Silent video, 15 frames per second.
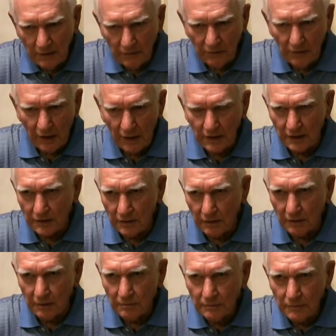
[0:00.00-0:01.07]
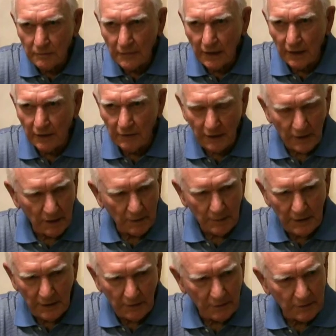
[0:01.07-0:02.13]
rockets on them I don't know how
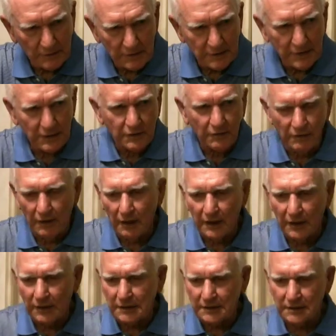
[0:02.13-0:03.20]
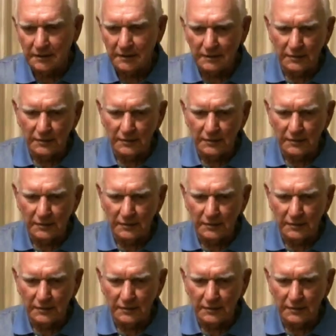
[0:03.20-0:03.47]
many, just rockets,